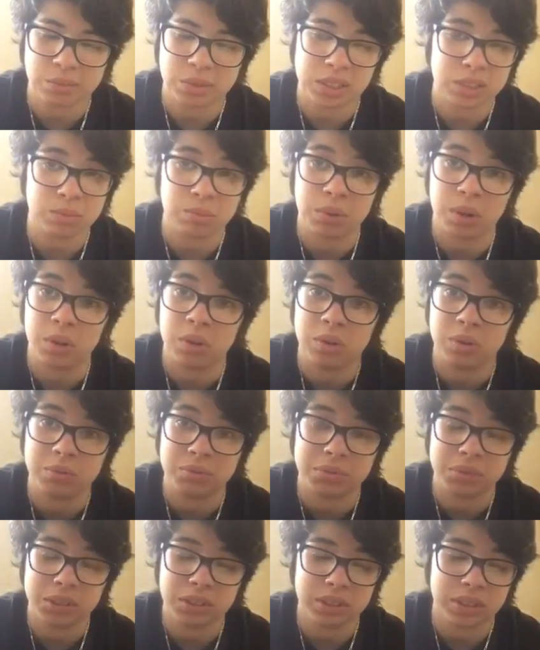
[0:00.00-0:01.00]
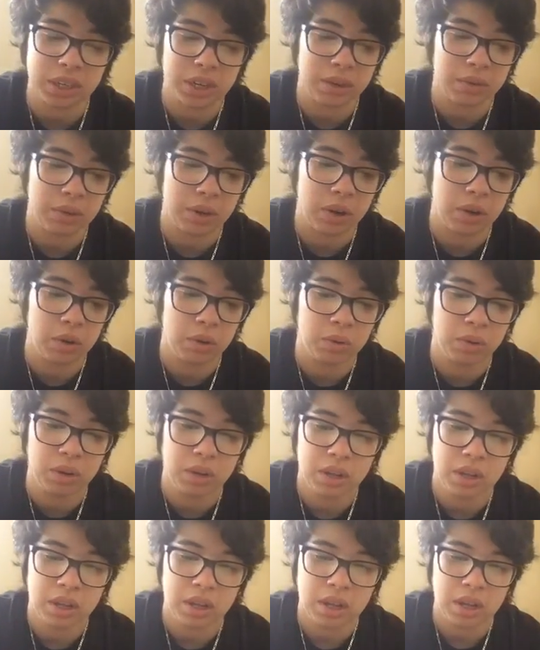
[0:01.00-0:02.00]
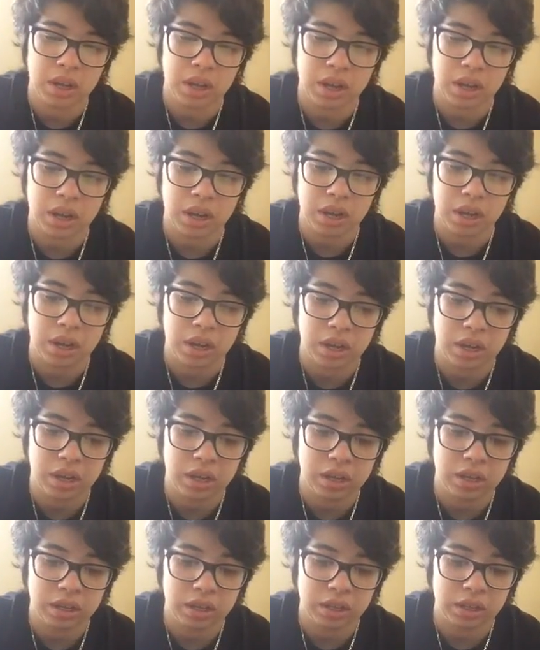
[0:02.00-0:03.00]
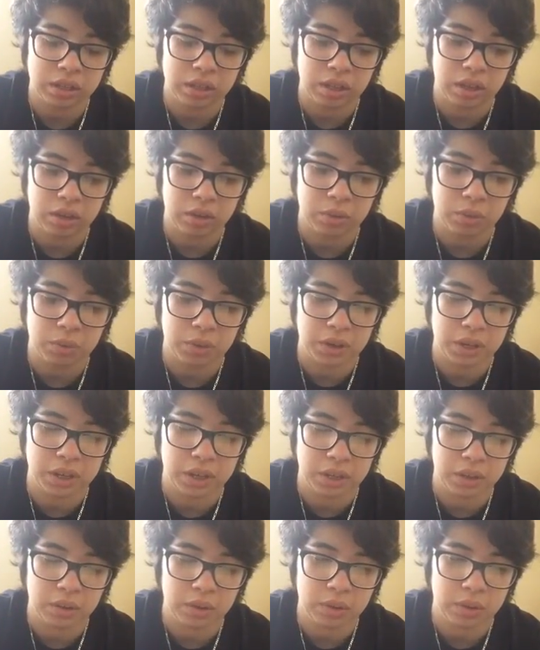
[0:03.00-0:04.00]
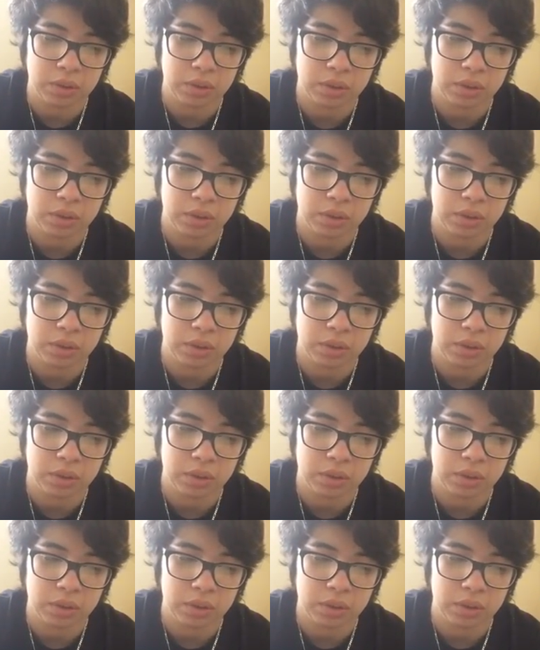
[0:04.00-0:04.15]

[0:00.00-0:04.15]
a bunch of poems that I wrote along with